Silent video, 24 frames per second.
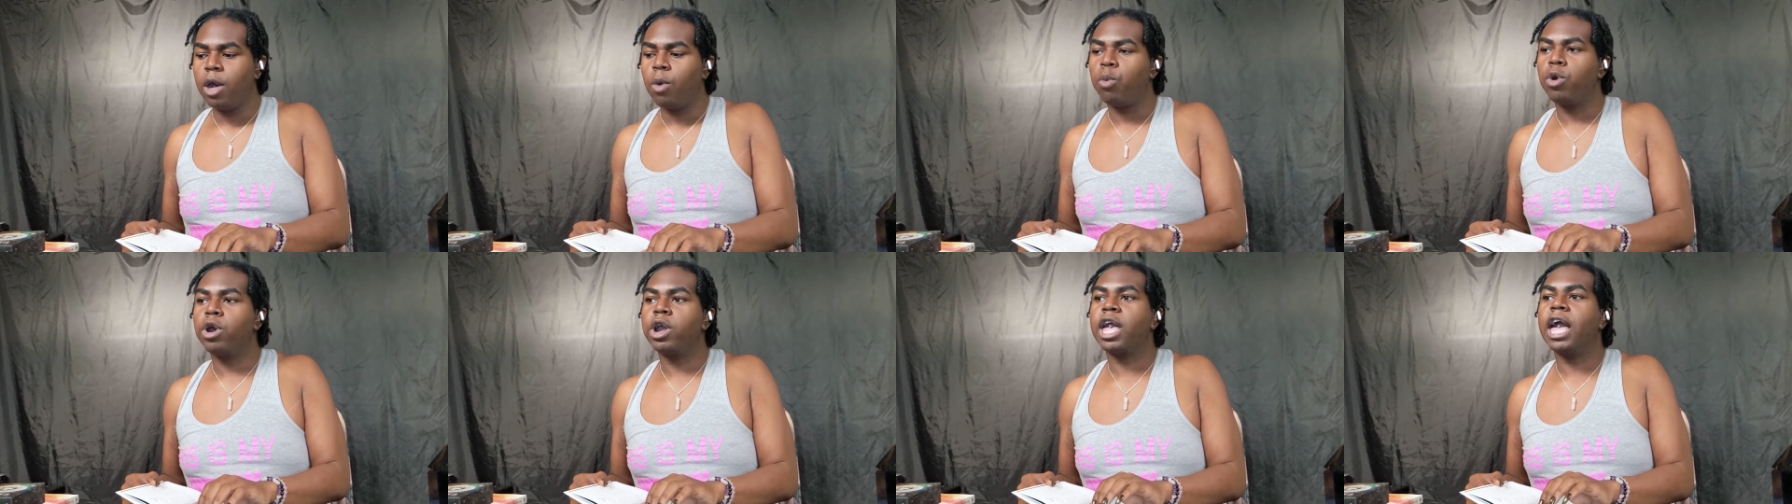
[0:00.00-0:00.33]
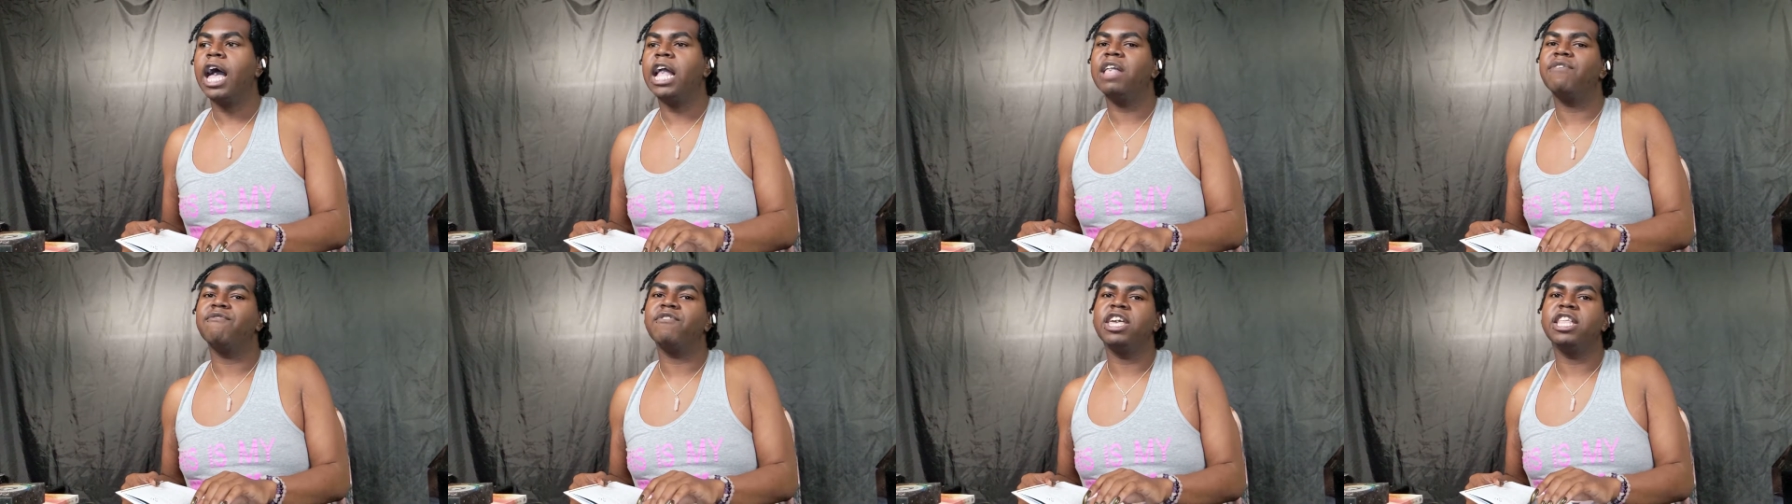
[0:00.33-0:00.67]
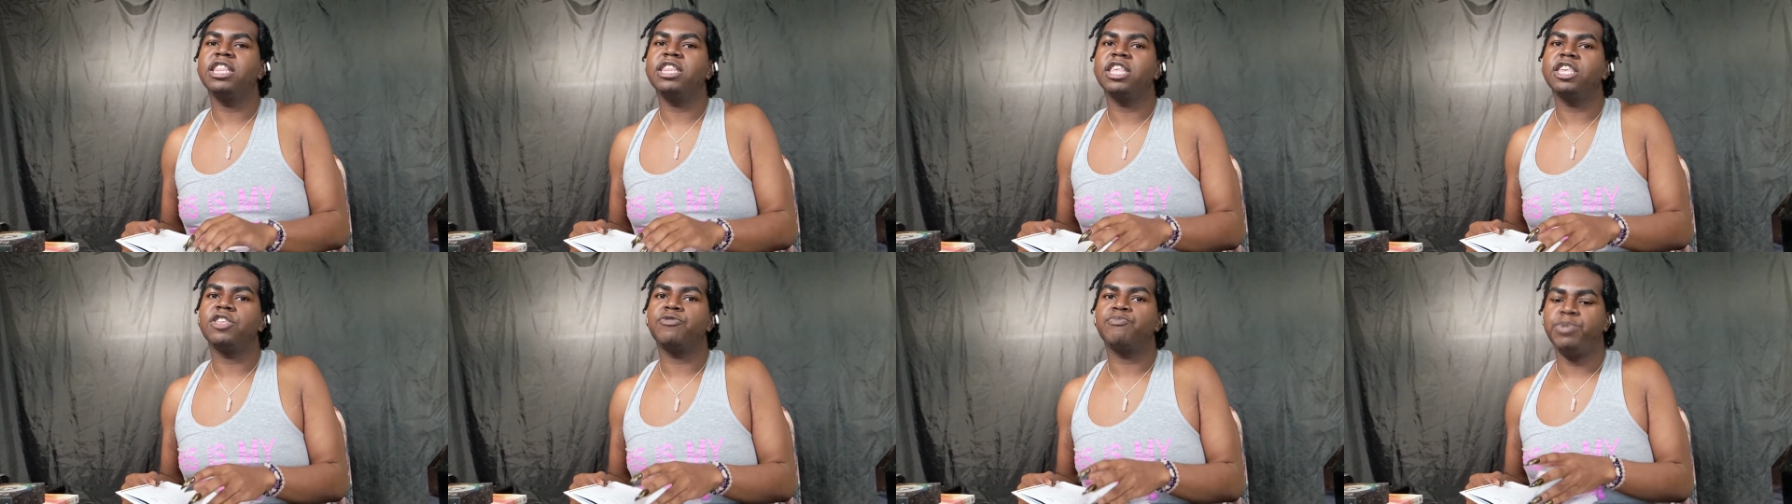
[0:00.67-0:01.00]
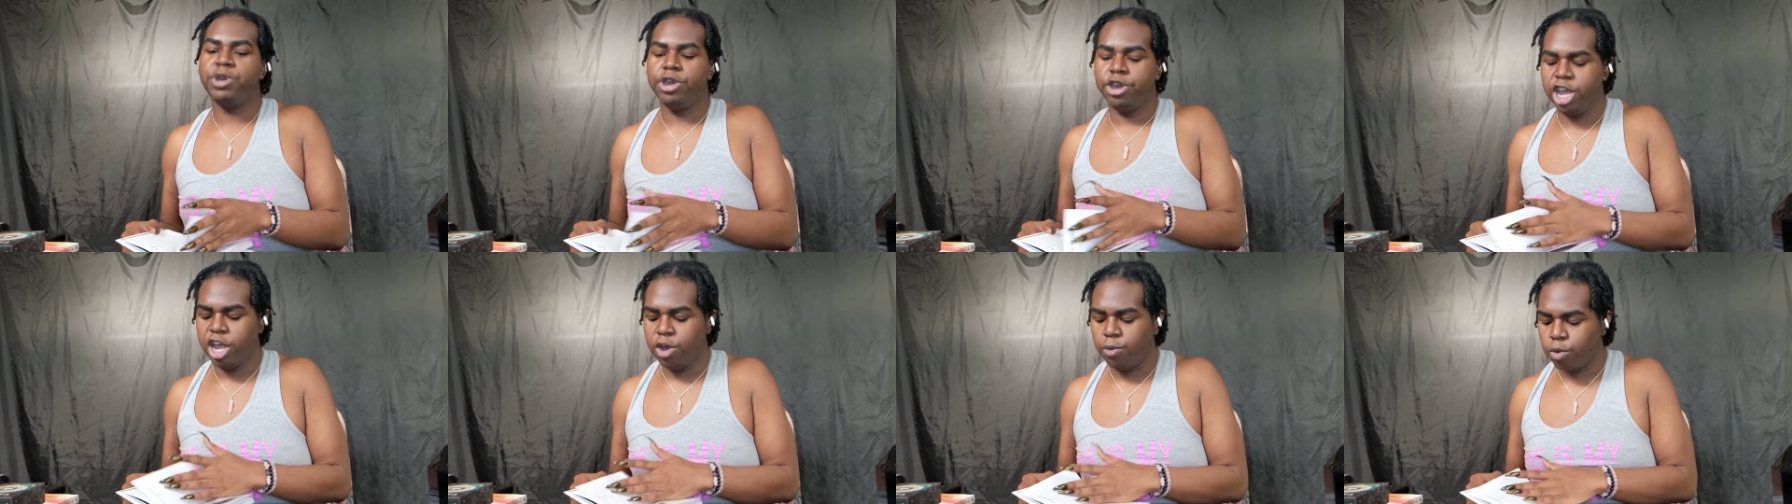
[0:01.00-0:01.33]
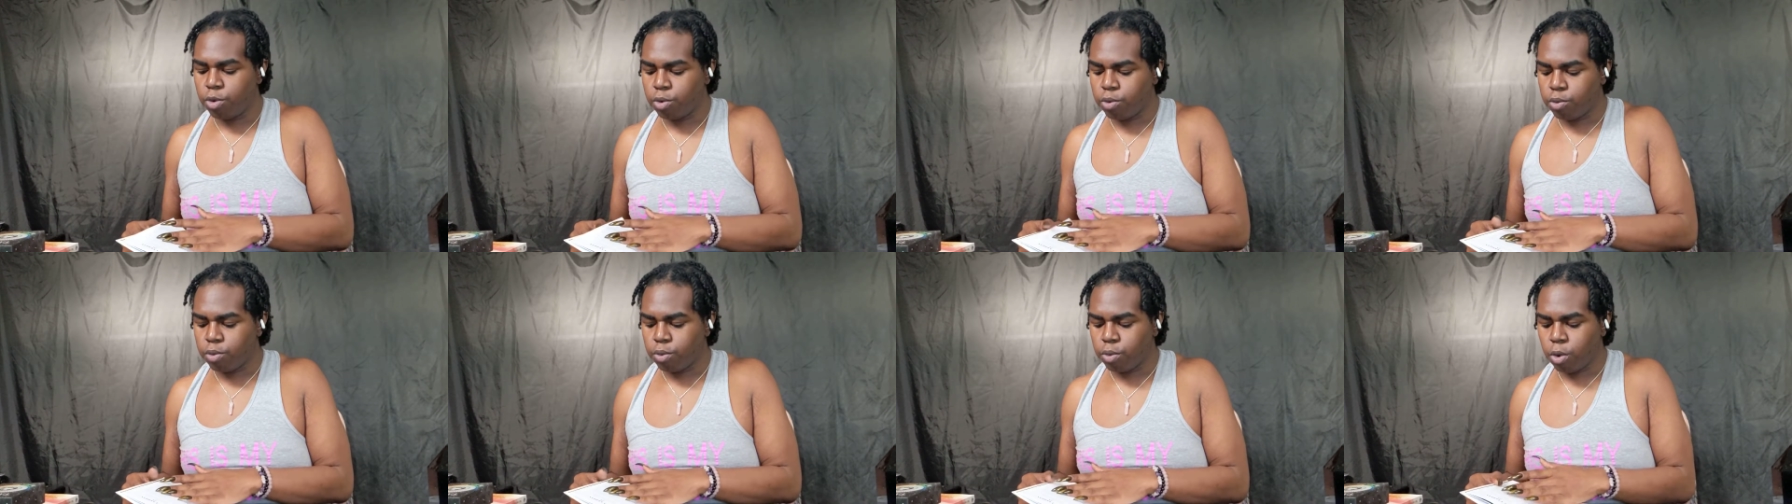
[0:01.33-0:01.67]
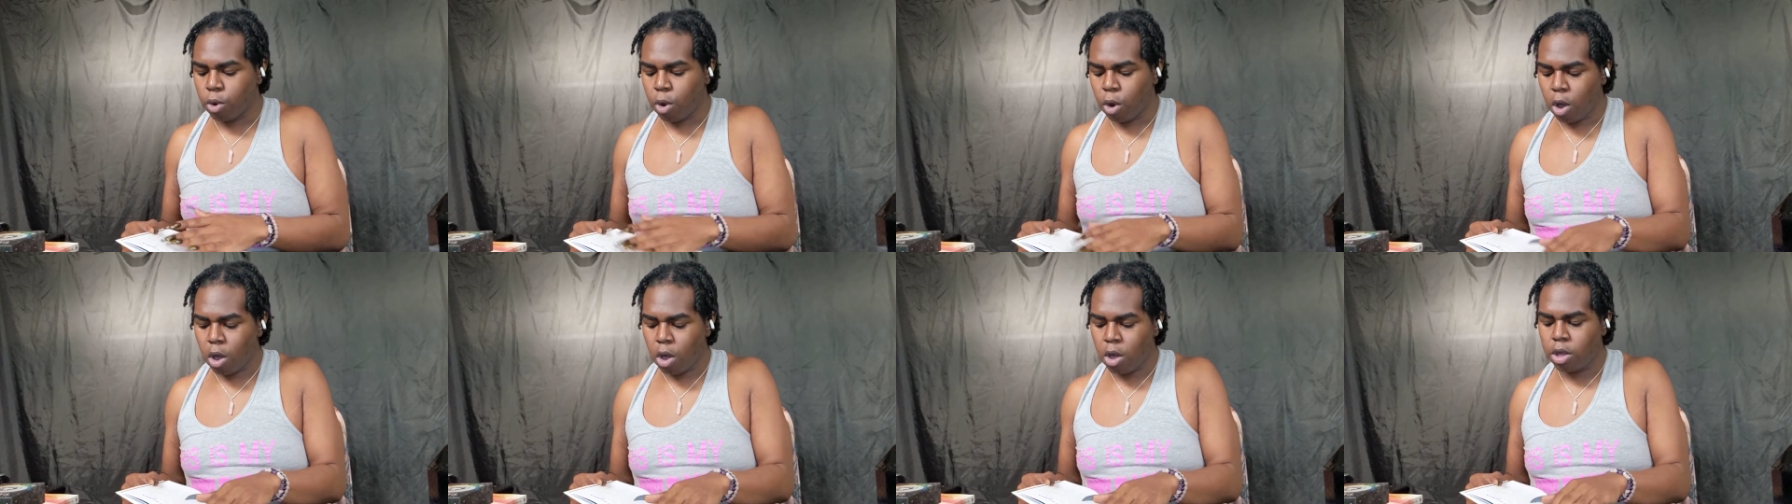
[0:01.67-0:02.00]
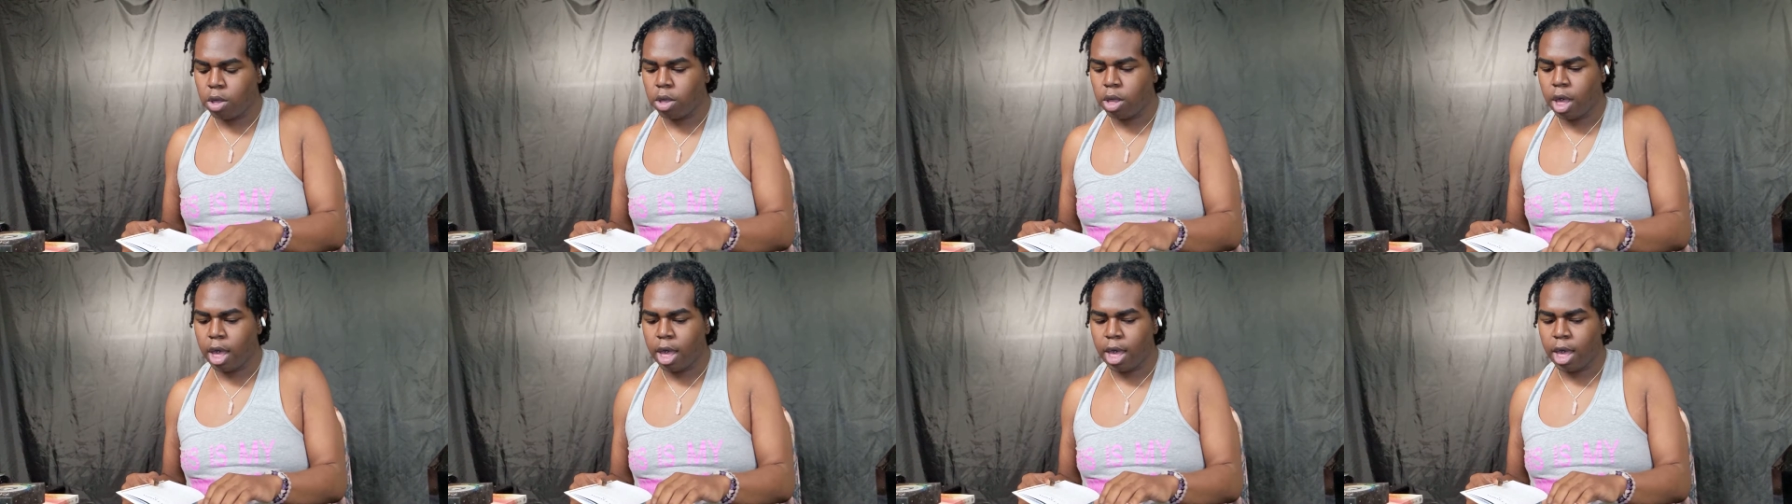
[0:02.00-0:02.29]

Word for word: we're kind of in this period where we're all,